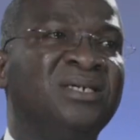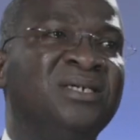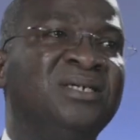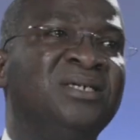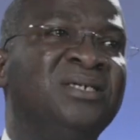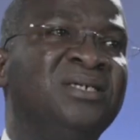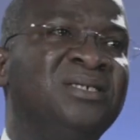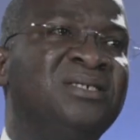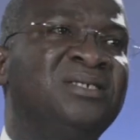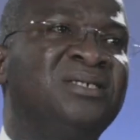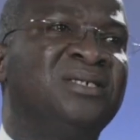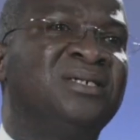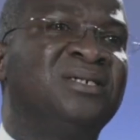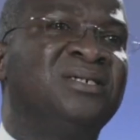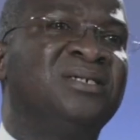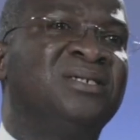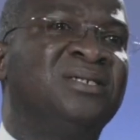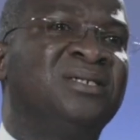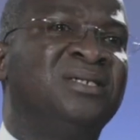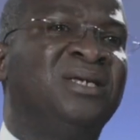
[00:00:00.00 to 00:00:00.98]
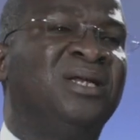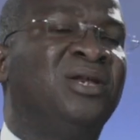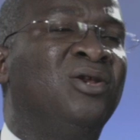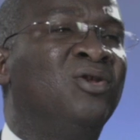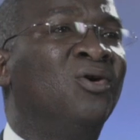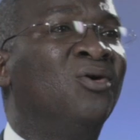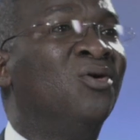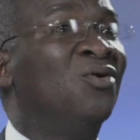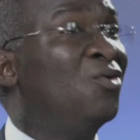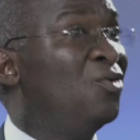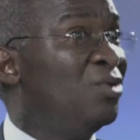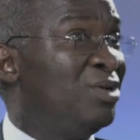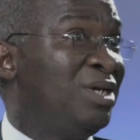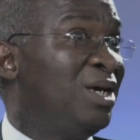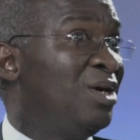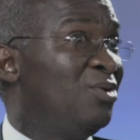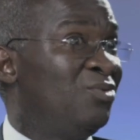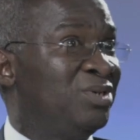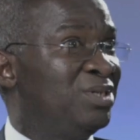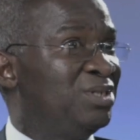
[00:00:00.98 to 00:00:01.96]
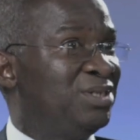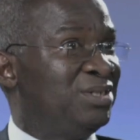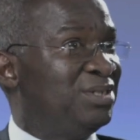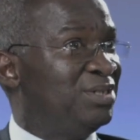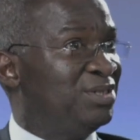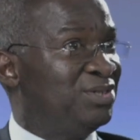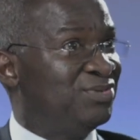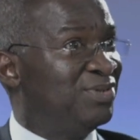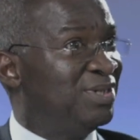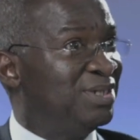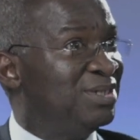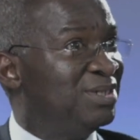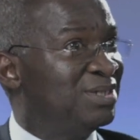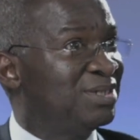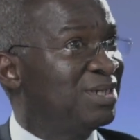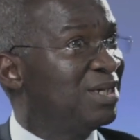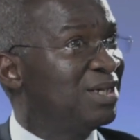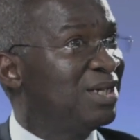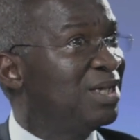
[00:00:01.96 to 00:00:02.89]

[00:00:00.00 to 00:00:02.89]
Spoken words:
is the law under which it is registered.